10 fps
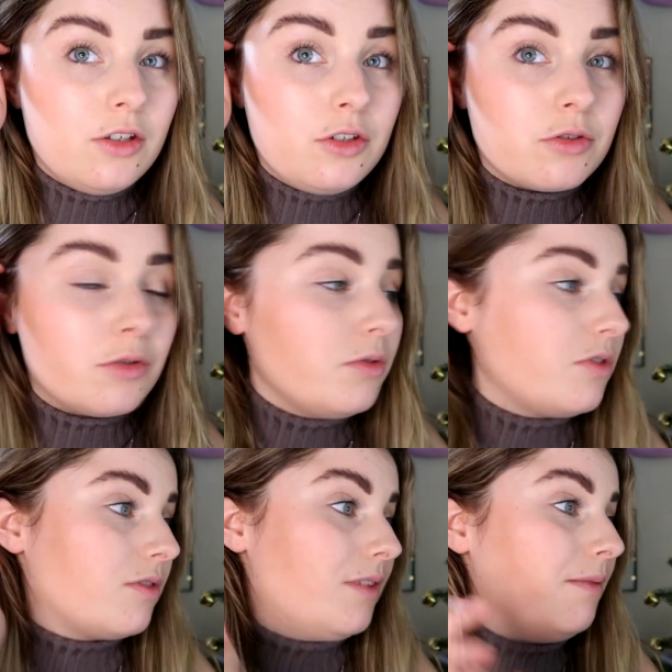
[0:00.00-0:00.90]

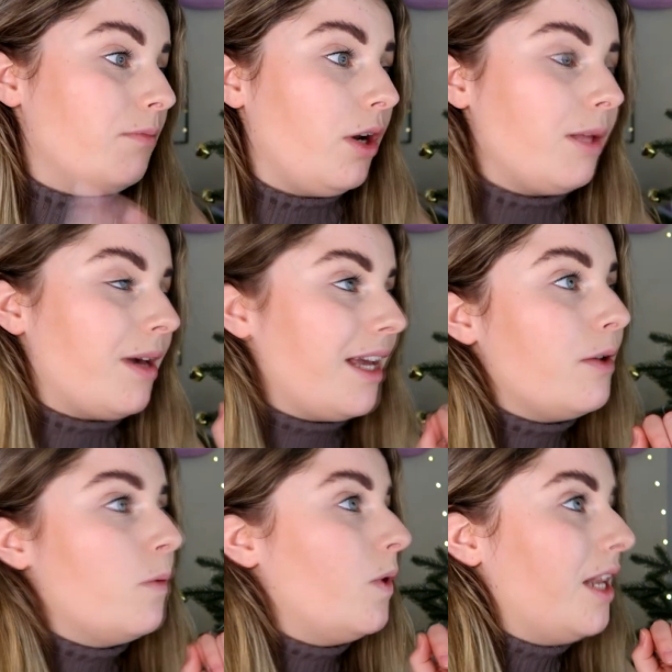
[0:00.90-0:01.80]
neutrals Molly
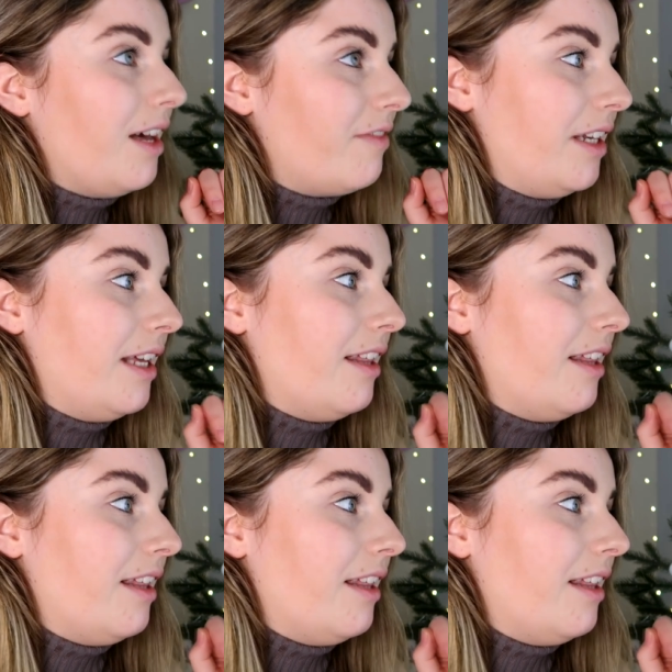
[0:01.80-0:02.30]
Mae, we're loving